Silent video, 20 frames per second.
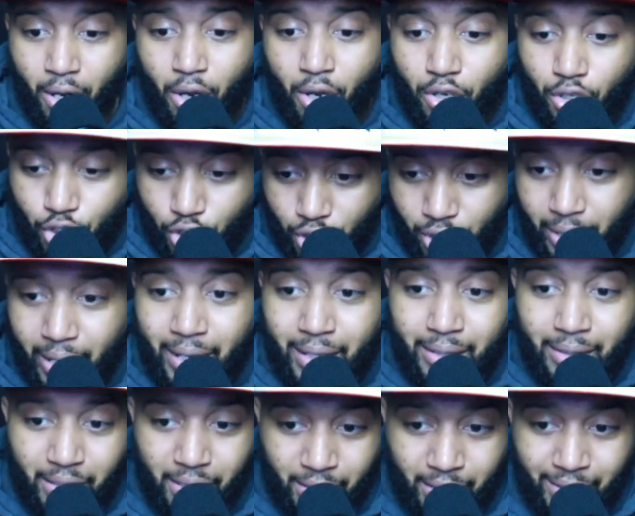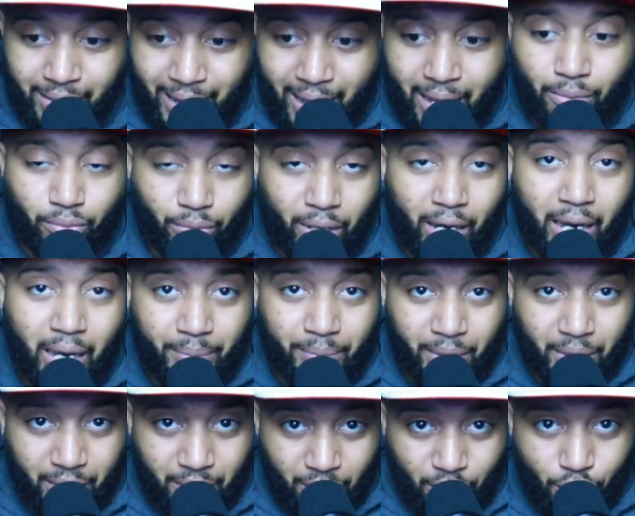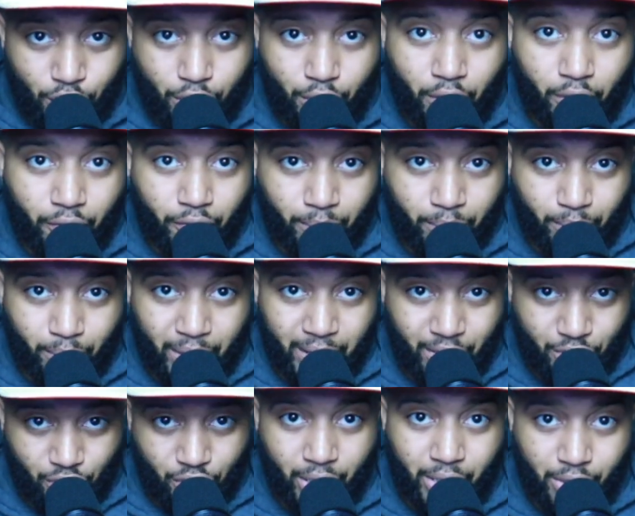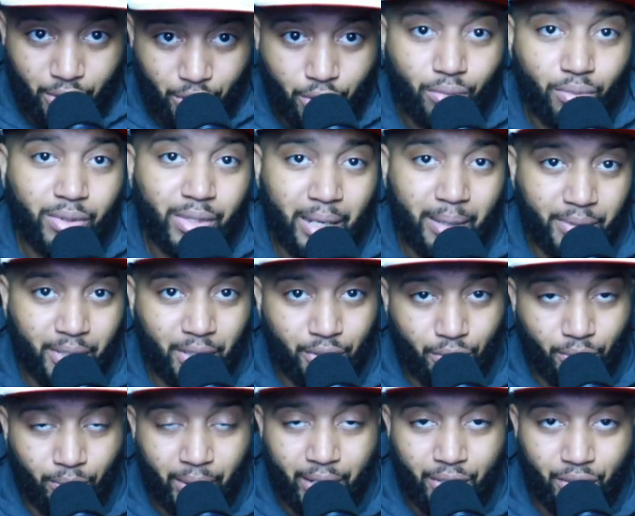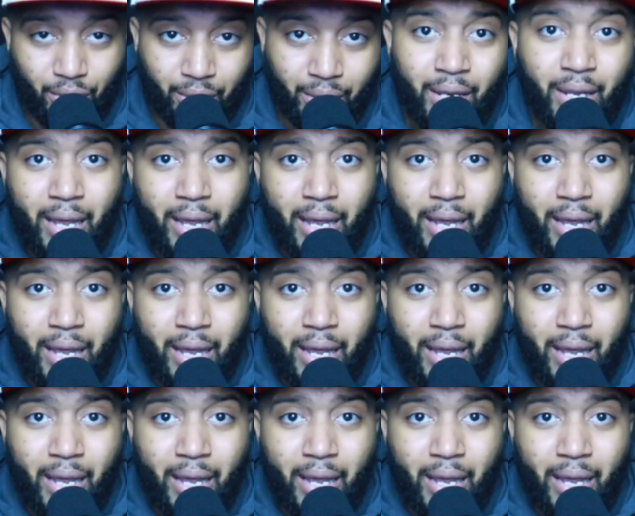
Shai got robbed and deserved his just due type situation.